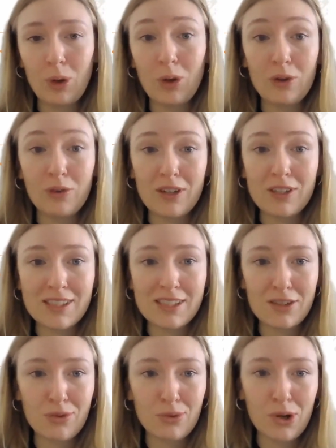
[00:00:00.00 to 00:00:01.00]
or for
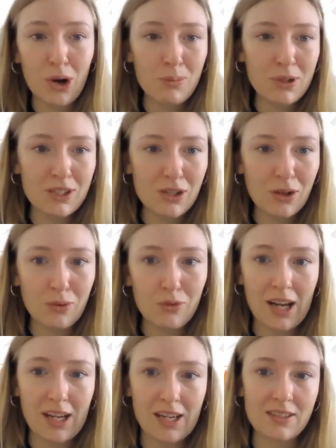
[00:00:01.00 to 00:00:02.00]
instance, through companies' own
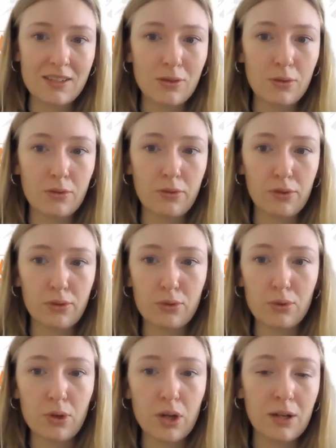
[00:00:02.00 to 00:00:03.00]
findings, so
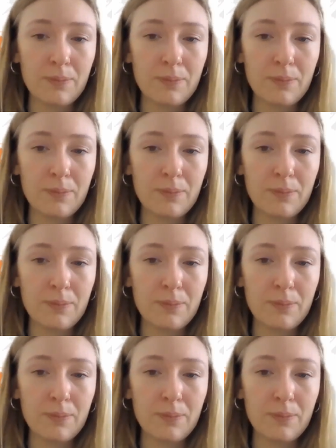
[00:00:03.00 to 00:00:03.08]
through